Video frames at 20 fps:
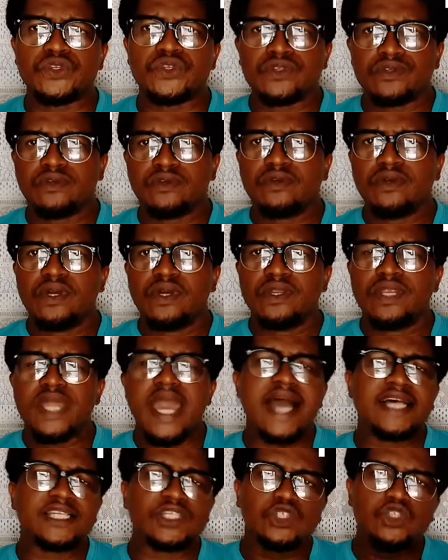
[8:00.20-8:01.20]
to do with
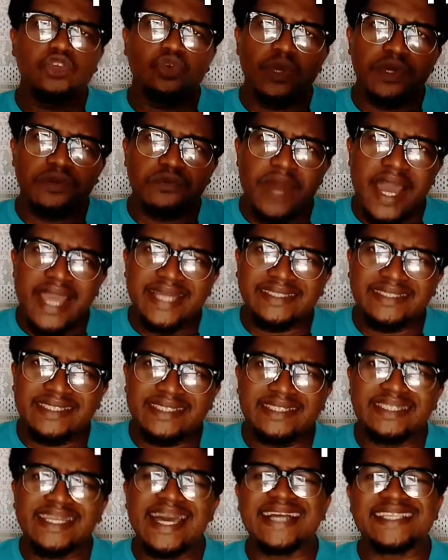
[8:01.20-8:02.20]
writing and
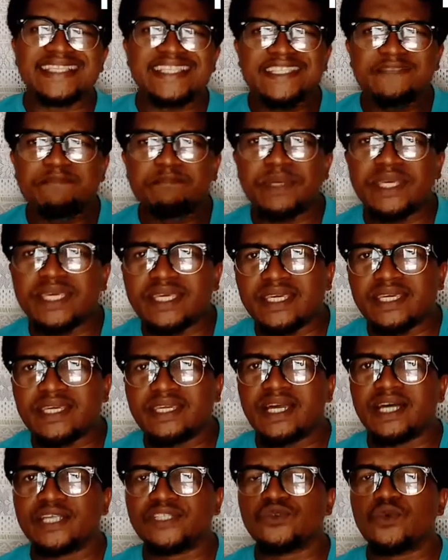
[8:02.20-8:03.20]
speaking as well
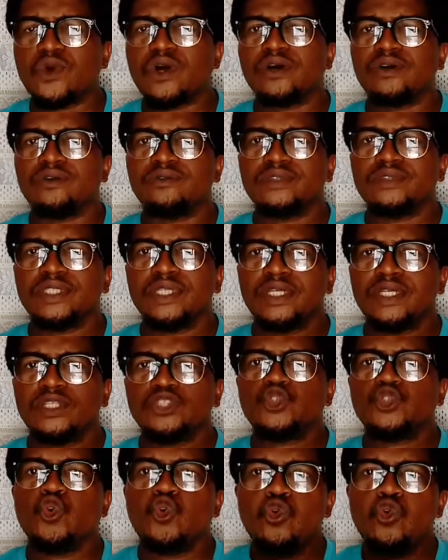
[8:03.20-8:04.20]
to
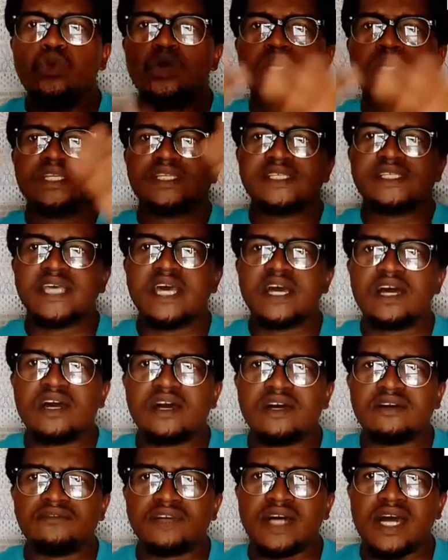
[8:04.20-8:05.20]
serve as a
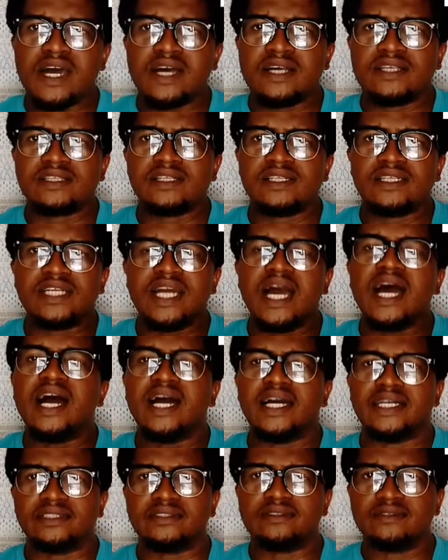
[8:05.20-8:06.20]
guide.
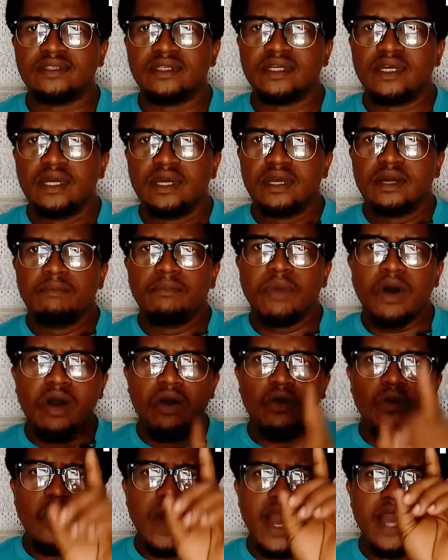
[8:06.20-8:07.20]
But one of the
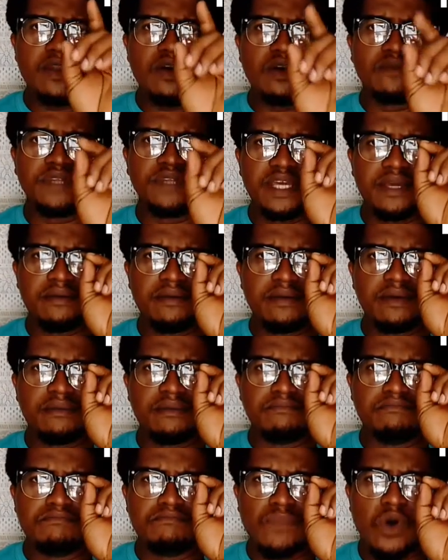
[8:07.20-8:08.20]
most
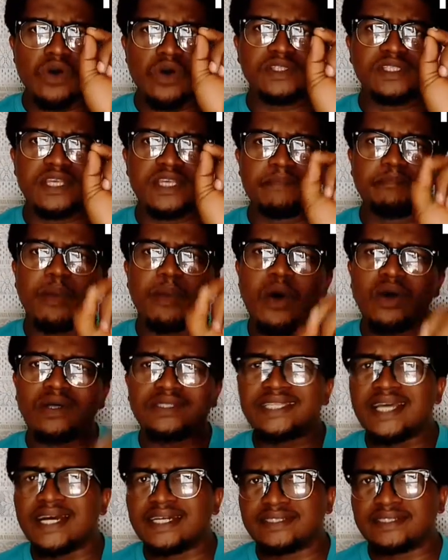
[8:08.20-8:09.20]
important
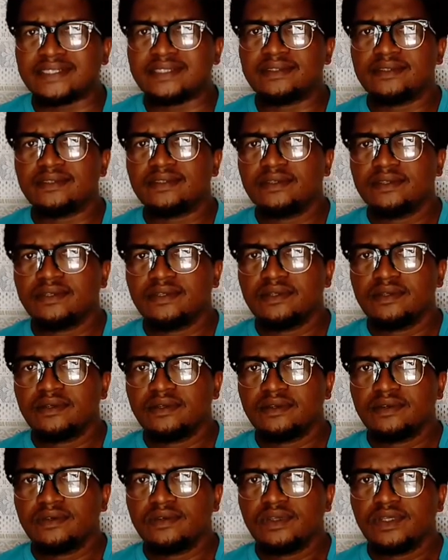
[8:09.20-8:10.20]
is
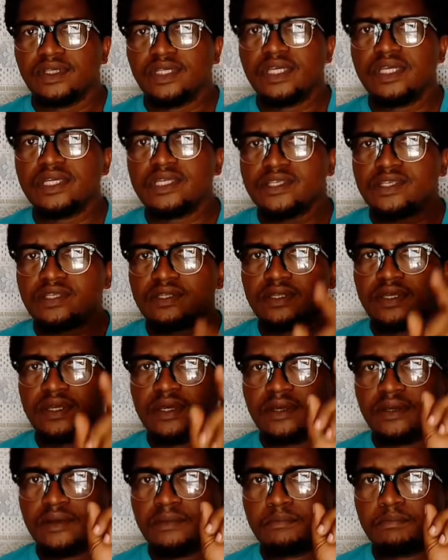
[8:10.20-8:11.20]

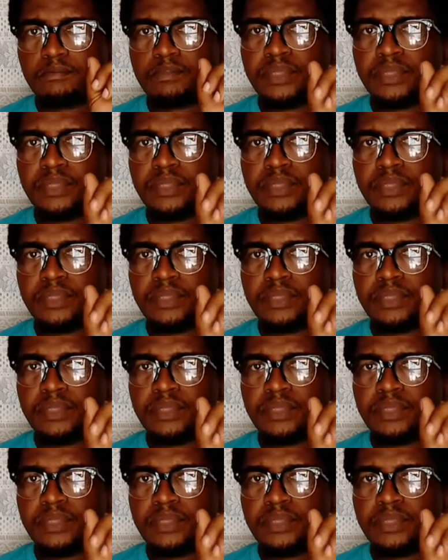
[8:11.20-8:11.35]
patience.